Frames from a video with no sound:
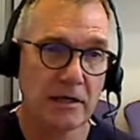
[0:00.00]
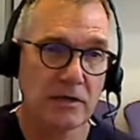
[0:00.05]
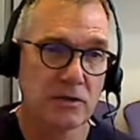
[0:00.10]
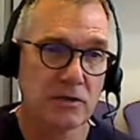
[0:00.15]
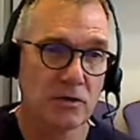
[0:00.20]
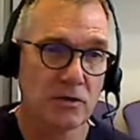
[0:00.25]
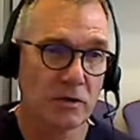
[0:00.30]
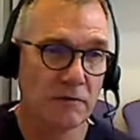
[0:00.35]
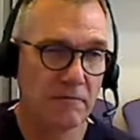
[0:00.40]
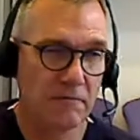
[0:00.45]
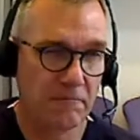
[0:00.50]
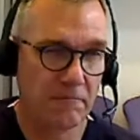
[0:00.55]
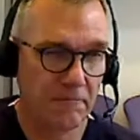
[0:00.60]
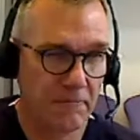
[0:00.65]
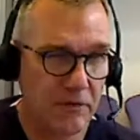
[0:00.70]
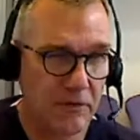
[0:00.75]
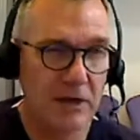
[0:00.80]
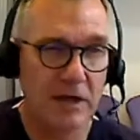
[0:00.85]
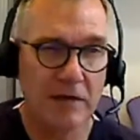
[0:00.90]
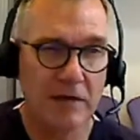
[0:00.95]
is not
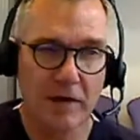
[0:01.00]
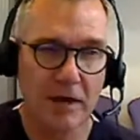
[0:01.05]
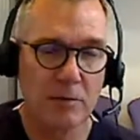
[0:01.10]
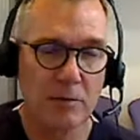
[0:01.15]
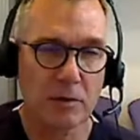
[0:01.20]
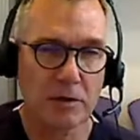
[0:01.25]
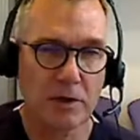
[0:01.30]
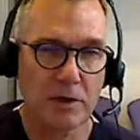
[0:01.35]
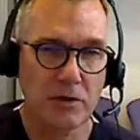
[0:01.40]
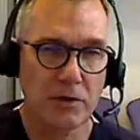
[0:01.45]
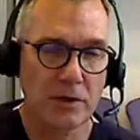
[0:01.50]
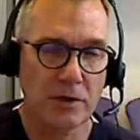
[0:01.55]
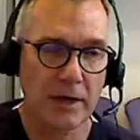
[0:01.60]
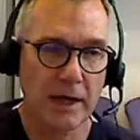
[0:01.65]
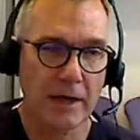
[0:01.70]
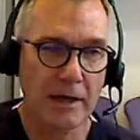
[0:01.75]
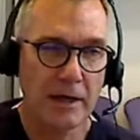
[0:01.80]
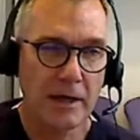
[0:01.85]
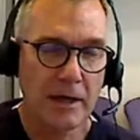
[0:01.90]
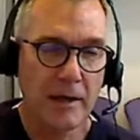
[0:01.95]
freely available in the
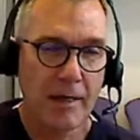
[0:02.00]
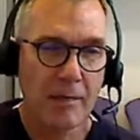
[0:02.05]
UK,